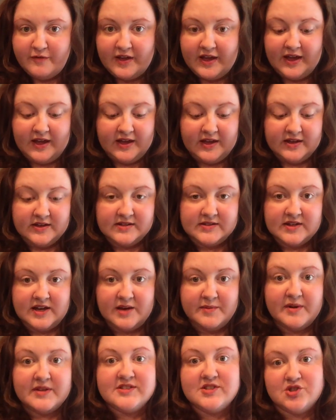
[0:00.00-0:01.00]
and
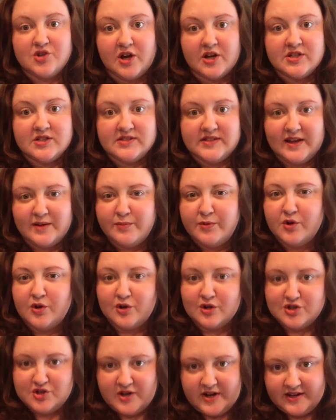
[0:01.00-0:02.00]
a sample
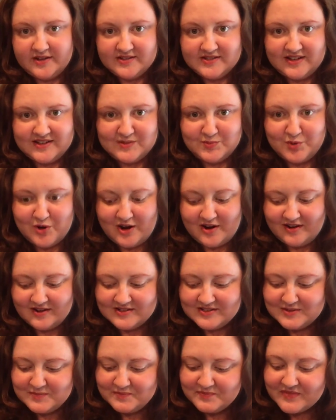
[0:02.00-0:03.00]
or trial size
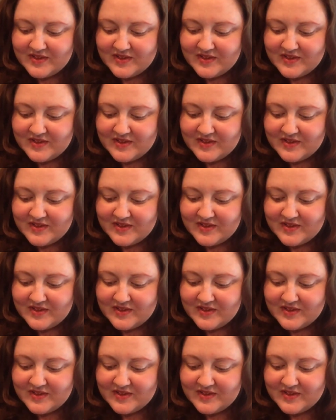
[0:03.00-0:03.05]
product.